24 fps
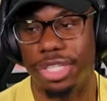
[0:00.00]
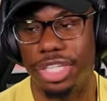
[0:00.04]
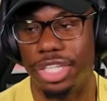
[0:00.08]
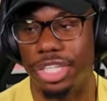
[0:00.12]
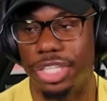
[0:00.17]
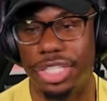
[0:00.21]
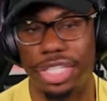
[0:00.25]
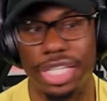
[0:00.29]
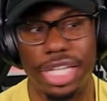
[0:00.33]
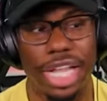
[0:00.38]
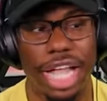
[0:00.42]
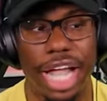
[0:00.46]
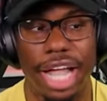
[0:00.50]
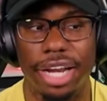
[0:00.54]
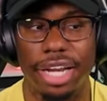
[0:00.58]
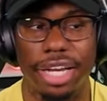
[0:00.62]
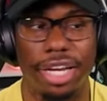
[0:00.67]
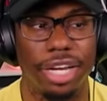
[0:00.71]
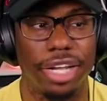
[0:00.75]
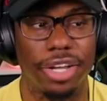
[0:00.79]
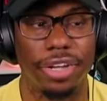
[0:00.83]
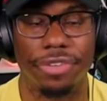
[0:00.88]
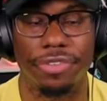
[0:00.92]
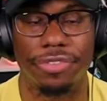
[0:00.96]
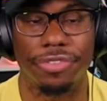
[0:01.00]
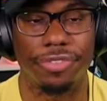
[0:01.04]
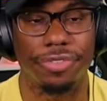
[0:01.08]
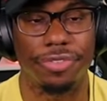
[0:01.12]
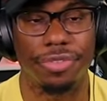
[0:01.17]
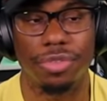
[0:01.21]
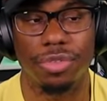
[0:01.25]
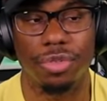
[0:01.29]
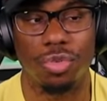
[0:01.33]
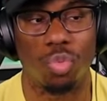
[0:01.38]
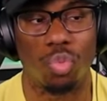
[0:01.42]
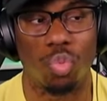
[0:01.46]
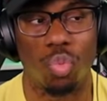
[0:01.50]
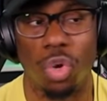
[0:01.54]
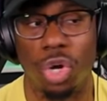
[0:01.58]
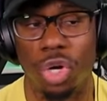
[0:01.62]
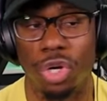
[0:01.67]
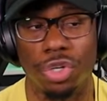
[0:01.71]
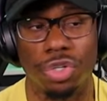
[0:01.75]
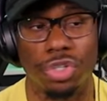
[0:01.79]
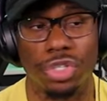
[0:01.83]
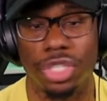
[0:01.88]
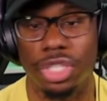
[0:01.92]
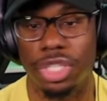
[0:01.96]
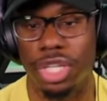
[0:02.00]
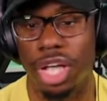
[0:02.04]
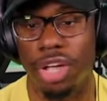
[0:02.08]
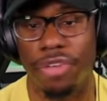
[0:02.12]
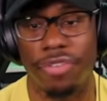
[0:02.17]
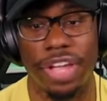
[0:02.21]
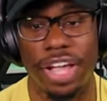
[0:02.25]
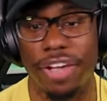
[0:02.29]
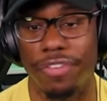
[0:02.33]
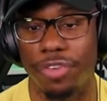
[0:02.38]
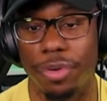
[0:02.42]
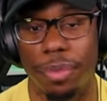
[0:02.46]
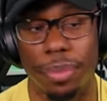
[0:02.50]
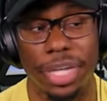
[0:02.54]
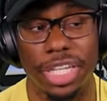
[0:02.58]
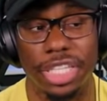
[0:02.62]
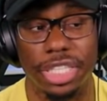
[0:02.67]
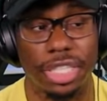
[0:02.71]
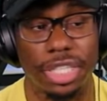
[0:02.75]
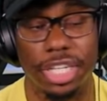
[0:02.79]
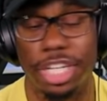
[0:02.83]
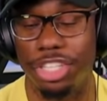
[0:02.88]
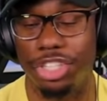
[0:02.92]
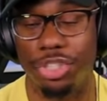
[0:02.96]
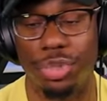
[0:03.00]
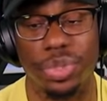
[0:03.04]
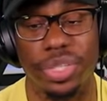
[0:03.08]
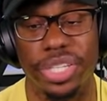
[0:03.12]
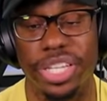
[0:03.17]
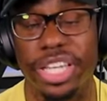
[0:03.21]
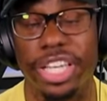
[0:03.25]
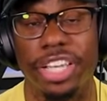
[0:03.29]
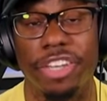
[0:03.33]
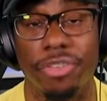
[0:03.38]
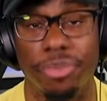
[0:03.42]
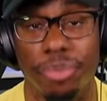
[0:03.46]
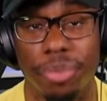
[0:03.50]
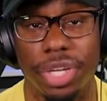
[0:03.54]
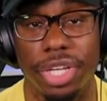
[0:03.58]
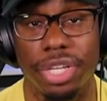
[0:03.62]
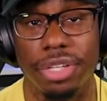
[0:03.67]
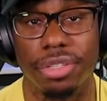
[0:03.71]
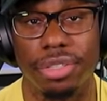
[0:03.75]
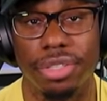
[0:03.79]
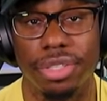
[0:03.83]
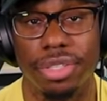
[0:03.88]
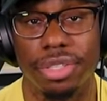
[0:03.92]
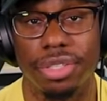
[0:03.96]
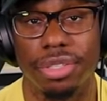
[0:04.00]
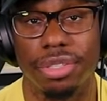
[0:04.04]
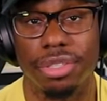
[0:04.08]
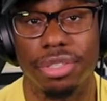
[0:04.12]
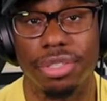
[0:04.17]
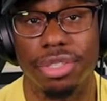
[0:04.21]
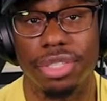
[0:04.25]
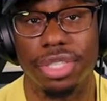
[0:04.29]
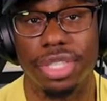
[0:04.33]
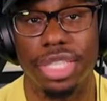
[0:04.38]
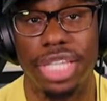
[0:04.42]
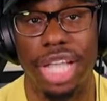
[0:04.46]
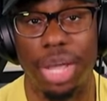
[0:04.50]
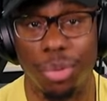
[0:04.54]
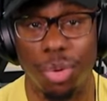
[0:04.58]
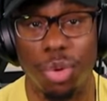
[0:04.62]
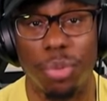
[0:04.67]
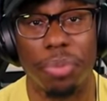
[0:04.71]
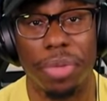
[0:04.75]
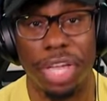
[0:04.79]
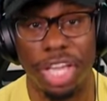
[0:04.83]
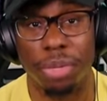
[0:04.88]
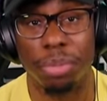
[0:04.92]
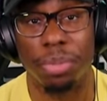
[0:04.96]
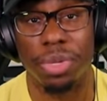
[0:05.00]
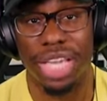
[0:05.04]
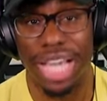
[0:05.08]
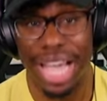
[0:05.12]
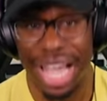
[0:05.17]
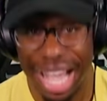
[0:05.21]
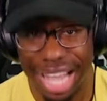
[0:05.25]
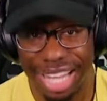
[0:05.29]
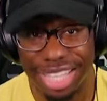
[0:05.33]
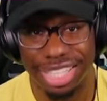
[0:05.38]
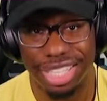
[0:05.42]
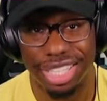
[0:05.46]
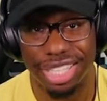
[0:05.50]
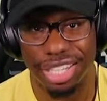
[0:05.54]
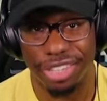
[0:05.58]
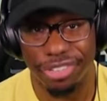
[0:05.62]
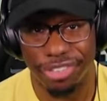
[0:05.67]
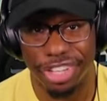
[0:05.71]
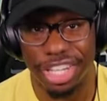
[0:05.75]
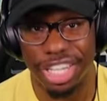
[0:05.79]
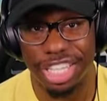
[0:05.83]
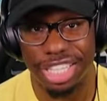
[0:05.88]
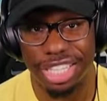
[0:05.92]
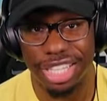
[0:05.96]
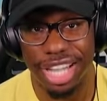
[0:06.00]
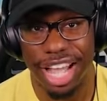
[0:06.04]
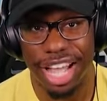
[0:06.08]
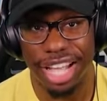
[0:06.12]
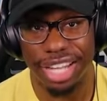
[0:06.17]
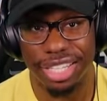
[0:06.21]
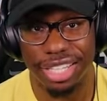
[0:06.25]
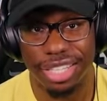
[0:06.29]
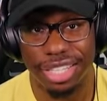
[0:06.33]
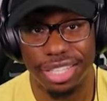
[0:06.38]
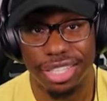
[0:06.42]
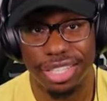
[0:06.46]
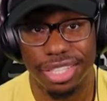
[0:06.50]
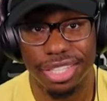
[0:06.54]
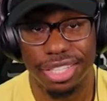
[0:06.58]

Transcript: there's not enough words of affirmation that you can give me that would make me actually finish that.